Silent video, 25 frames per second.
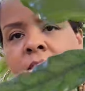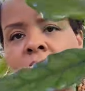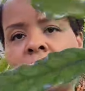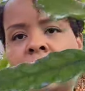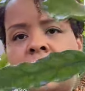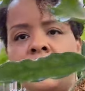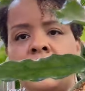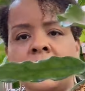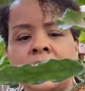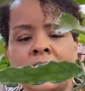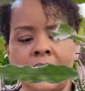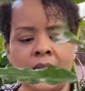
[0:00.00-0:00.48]

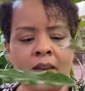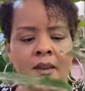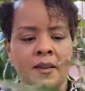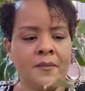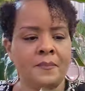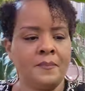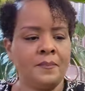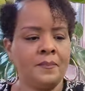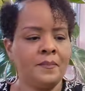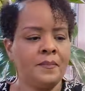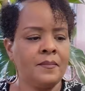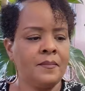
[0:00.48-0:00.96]
Okay.
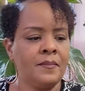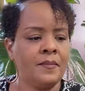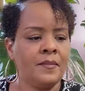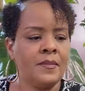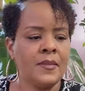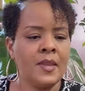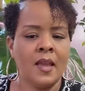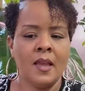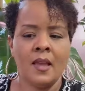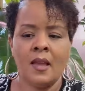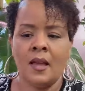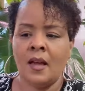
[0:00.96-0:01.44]

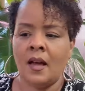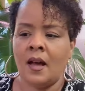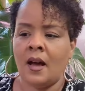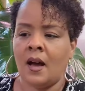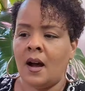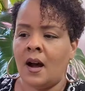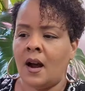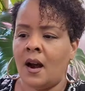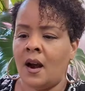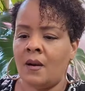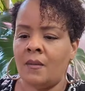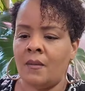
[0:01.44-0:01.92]

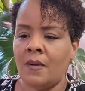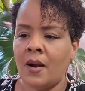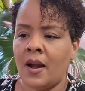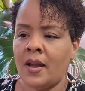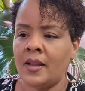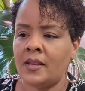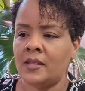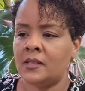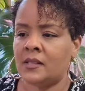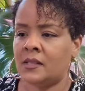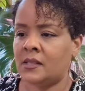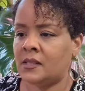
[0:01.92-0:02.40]
All
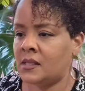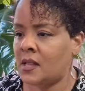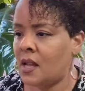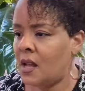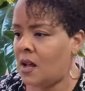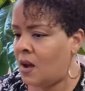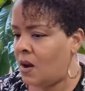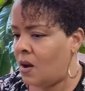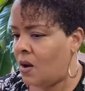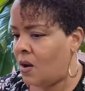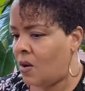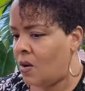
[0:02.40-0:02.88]
right,
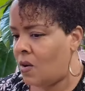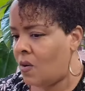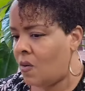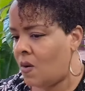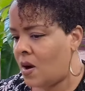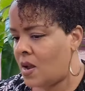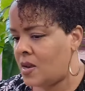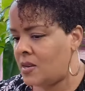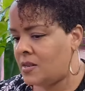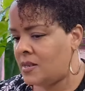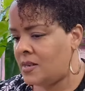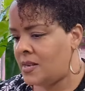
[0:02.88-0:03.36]

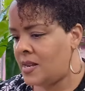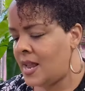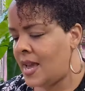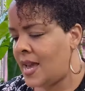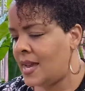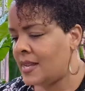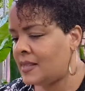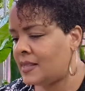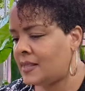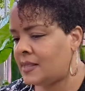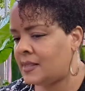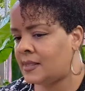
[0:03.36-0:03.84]
so
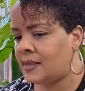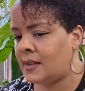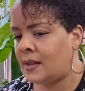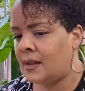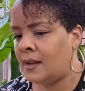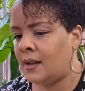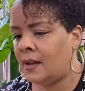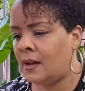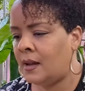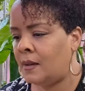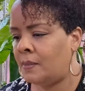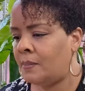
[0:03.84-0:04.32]
next
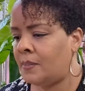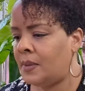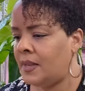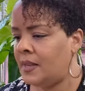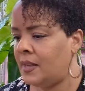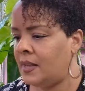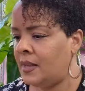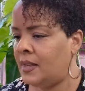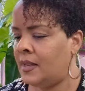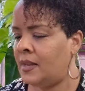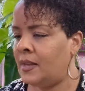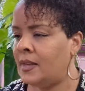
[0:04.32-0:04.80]
up
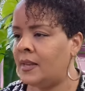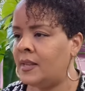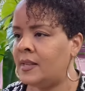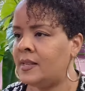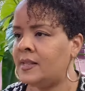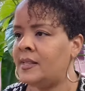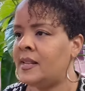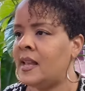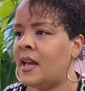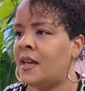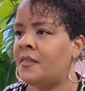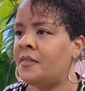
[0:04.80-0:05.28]

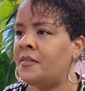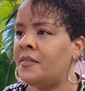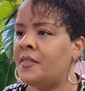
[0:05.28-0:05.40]
is, now